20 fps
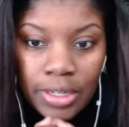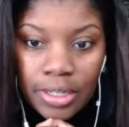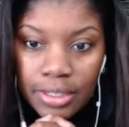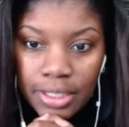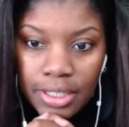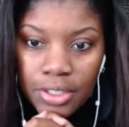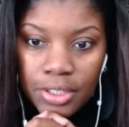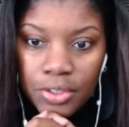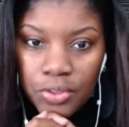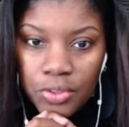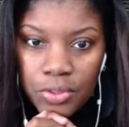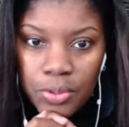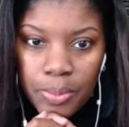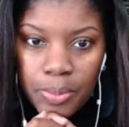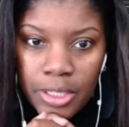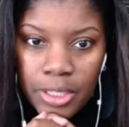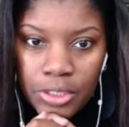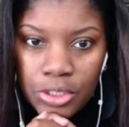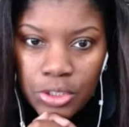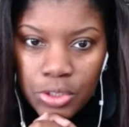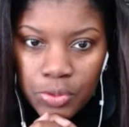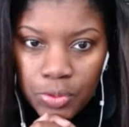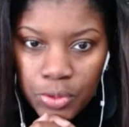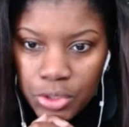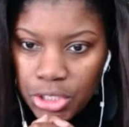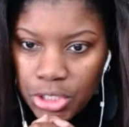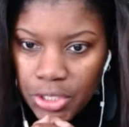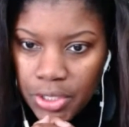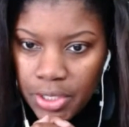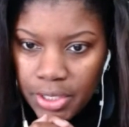Thank you so much for
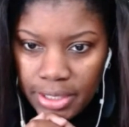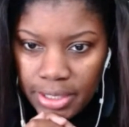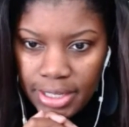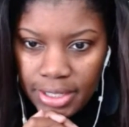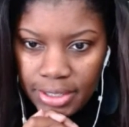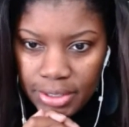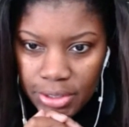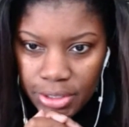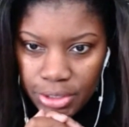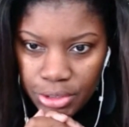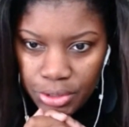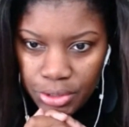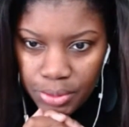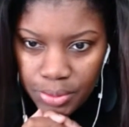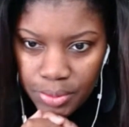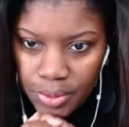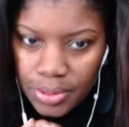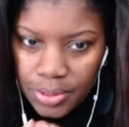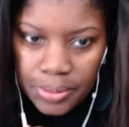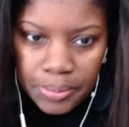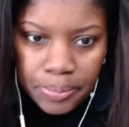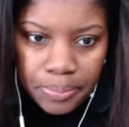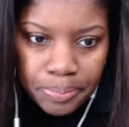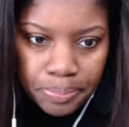sharing that, R. Jones.